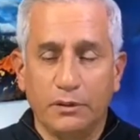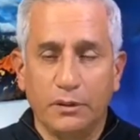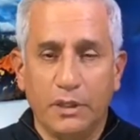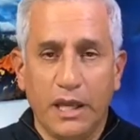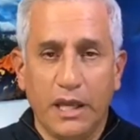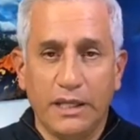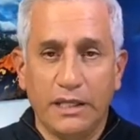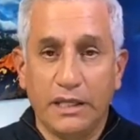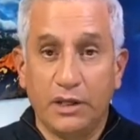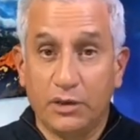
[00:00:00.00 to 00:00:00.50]

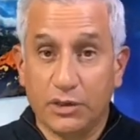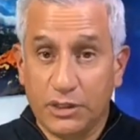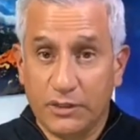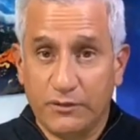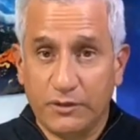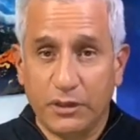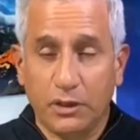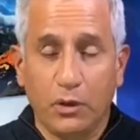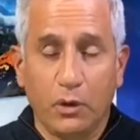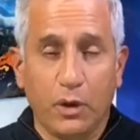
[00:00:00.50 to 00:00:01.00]
and there's
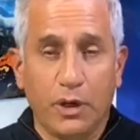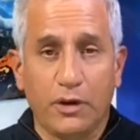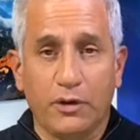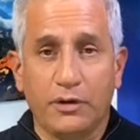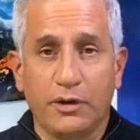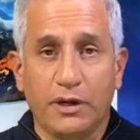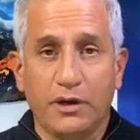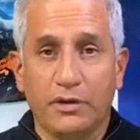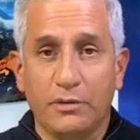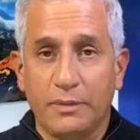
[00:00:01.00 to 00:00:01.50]
even a
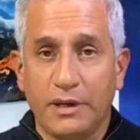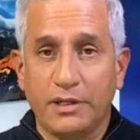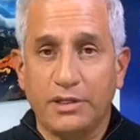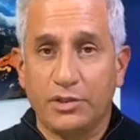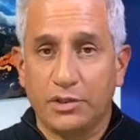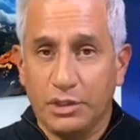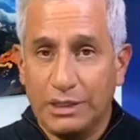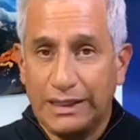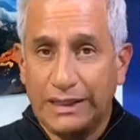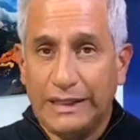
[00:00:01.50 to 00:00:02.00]
lawyer in there to make
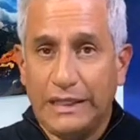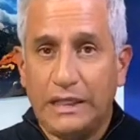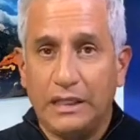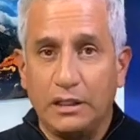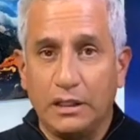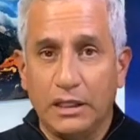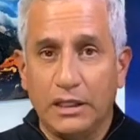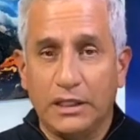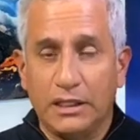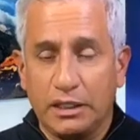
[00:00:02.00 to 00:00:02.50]
sure that
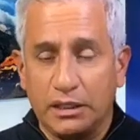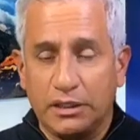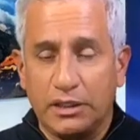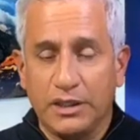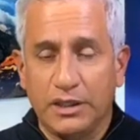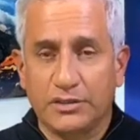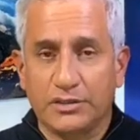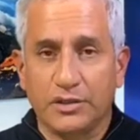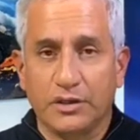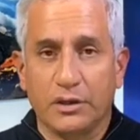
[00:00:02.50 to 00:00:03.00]
legally that
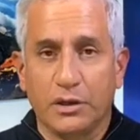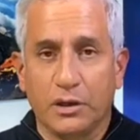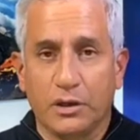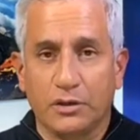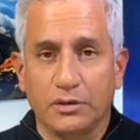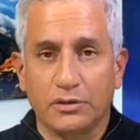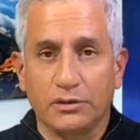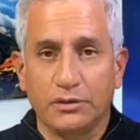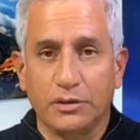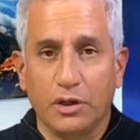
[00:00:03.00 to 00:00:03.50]
things
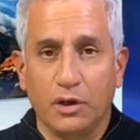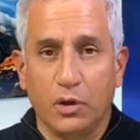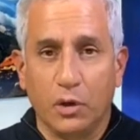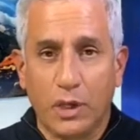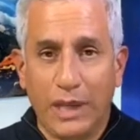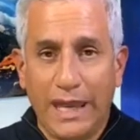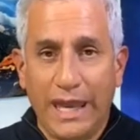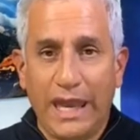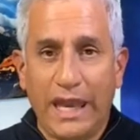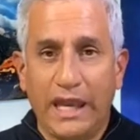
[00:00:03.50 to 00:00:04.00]
are
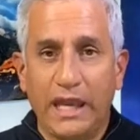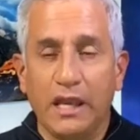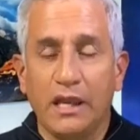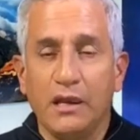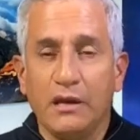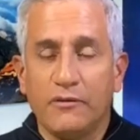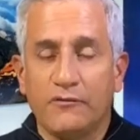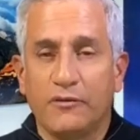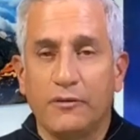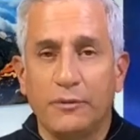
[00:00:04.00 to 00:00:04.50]
okay
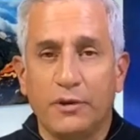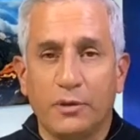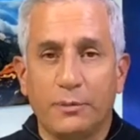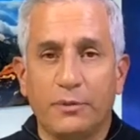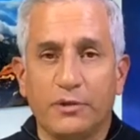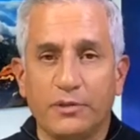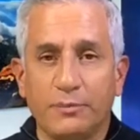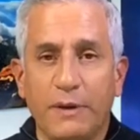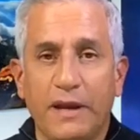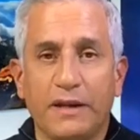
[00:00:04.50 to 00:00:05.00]
from their
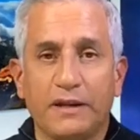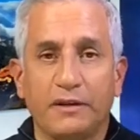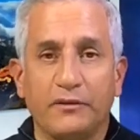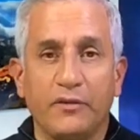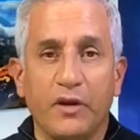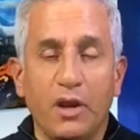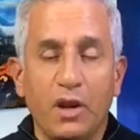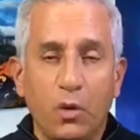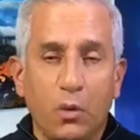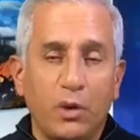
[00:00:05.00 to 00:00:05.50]
perspective.